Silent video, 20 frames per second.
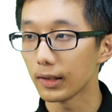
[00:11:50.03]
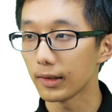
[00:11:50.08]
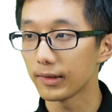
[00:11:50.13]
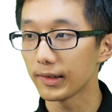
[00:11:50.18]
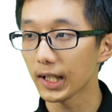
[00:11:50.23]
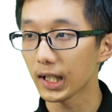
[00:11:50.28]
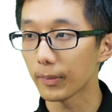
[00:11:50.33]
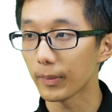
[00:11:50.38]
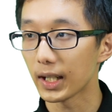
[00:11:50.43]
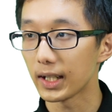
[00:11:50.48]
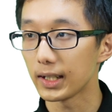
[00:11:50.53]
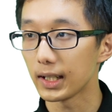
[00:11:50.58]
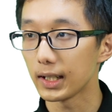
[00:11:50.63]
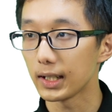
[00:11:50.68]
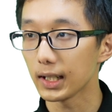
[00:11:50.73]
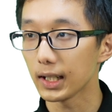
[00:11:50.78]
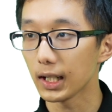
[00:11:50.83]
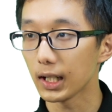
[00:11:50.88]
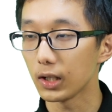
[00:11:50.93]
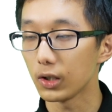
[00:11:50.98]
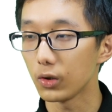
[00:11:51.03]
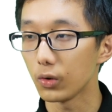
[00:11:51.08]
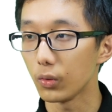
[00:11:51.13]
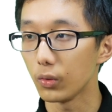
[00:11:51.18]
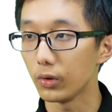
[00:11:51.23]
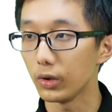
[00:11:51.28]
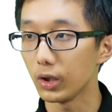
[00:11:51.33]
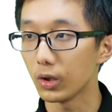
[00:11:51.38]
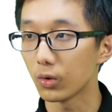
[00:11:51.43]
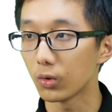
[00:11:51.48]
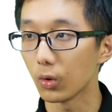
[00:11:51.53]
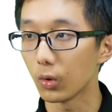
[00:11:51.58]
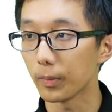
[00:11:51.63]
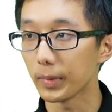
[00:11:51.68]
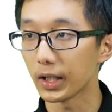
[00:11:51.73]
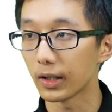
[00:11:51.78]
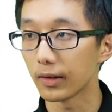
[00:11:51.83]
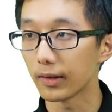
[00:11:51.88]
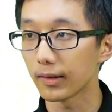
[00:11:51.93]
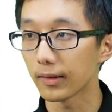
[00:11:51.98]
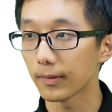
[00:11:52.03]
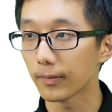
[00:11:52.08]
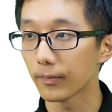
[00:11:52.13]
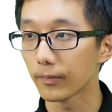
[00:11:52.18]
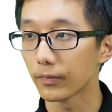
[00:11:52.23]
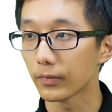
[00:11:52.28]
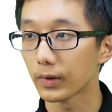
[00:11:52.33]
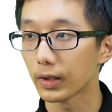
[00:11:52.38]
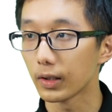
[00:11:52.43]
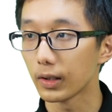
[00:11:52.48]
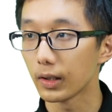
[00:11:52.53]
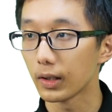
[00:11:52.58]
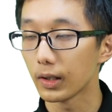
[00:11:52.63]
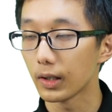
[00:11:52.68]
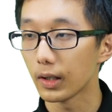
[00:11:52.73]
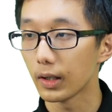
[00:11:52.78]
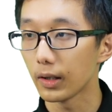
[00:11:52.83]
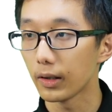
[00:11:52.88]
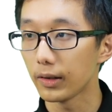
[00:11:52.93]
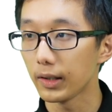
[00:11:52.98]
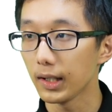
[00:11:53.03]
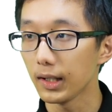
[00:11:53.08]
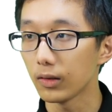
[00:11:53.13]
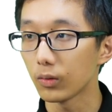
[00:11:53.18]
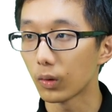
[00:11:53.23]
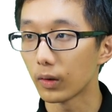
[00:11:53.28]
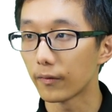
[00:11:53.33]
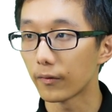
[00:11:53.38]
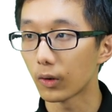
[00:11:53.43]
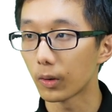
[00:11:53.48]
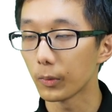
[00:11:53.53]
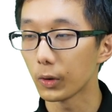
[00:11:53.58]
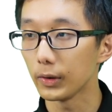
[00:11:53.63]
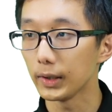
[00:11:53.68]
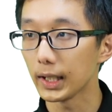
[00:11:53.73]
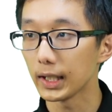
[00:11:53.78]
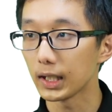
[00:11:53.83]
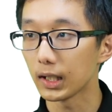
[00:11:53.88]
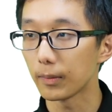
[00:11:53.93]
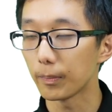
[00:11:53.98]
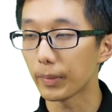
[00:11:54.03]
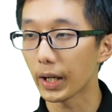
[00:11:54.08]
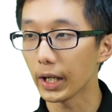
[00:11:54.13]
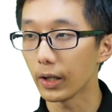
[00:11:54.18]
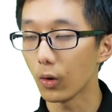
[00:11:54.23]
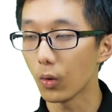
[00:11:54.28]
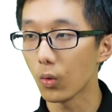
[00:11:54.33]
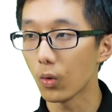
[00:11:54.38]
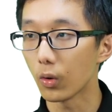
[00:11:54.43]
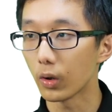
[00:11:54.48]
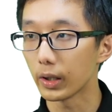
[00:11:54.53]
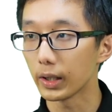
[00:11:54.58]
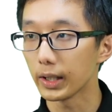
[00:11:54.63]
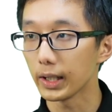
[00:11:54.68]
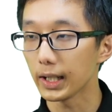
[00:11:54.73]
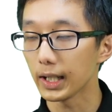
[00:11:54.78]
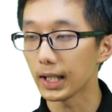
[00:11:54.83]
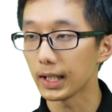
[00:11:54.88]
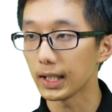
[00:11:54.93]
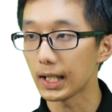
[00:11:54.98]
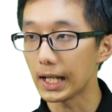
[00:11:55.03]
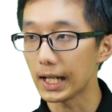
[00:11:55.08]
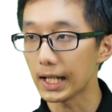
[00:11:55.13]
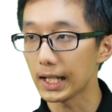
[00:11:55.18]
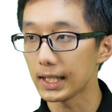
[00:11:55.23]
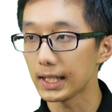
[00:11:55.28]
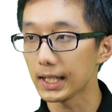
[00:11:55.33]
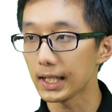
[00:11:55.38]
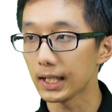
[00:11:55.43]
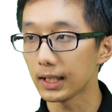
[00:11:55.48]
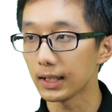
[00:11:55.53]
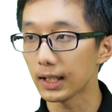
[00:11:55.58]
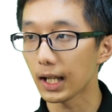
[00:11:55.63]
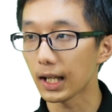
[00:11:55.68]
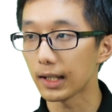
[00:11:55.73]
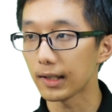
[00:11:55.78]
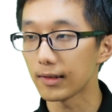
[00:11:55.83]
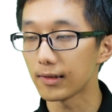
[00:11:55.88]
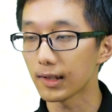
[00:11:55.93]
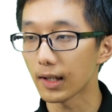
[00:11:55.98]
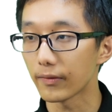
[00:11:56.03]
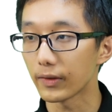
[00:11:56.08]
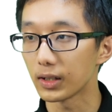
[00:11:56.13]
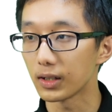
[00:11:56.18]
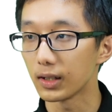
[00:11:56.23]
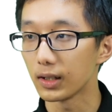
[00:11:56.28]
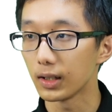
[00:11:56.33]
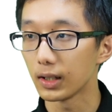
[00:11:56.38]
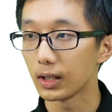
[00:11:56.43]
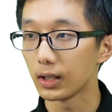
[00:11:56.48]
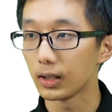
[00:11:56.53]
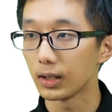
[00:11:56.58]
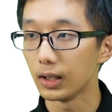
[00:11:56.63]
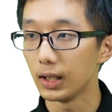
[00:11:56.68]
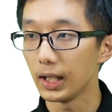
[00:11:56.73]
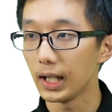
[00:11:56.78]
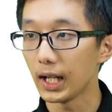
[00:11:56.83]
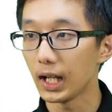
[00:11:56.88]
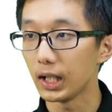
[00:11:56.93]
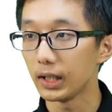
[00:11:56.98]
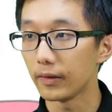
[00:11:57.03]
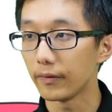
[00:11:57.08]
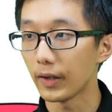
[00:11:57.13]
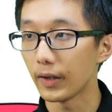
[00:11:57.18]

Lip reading: segmented into neuromeres. These were formulated by Orr in 1887 and